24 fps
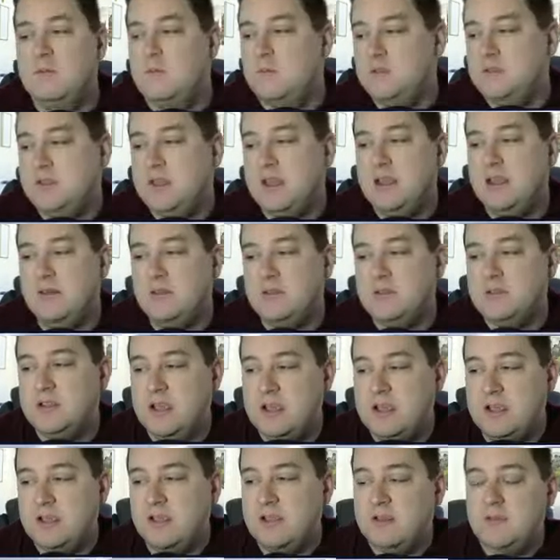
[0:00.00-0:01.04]
We'll
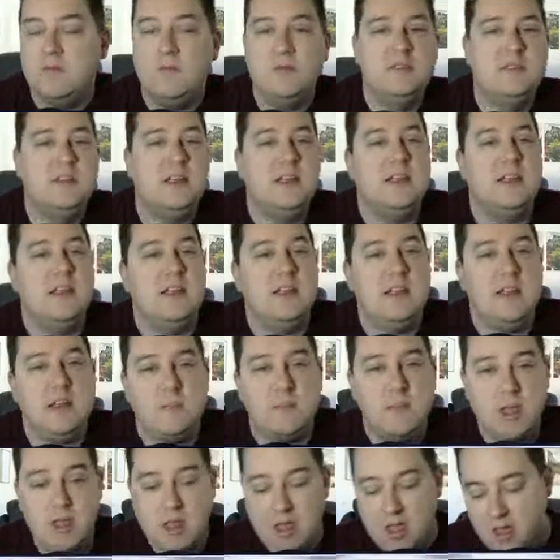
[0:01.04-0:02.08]
take it. We'll take that. Yep.